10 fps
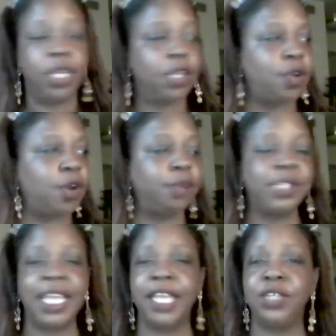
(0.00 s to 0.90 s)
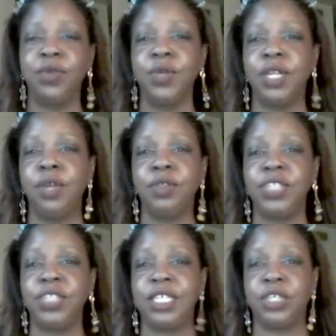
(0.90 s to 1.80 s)
You know what I'm saying? Doing little
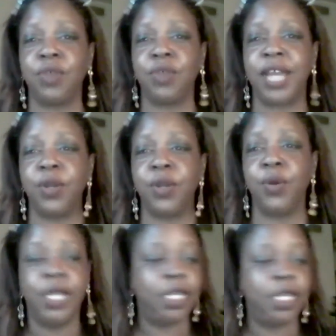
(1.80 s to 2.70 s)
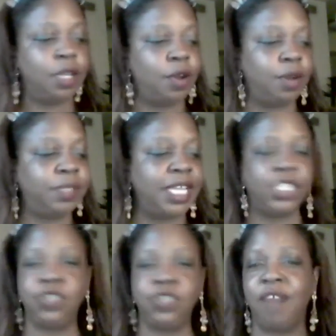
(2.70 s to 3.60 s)
shit to try to, you know what I'm saying?
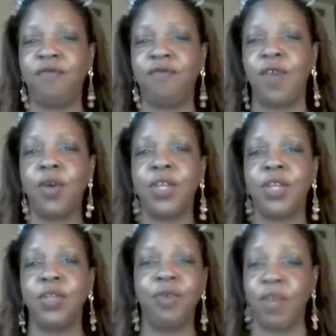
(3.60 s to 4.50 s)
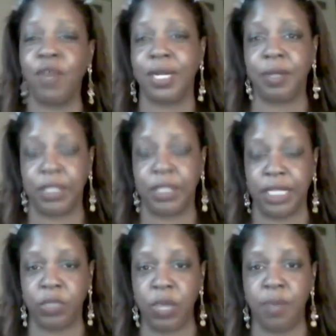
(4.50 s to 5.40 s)
Just try to front on you in front of
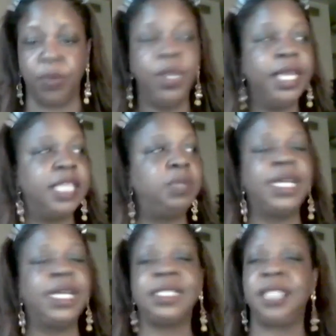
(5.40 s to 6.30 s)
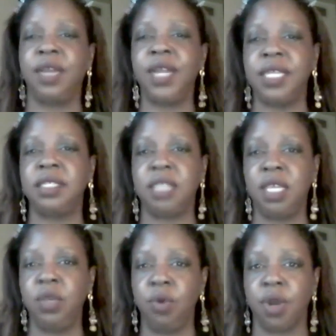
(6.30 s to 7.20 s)
these people. It's because they're
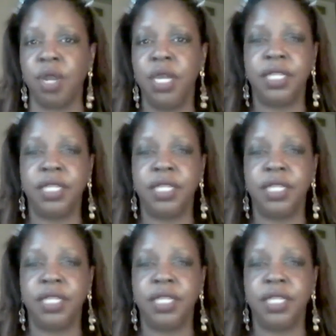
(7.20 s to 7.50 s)
insecure.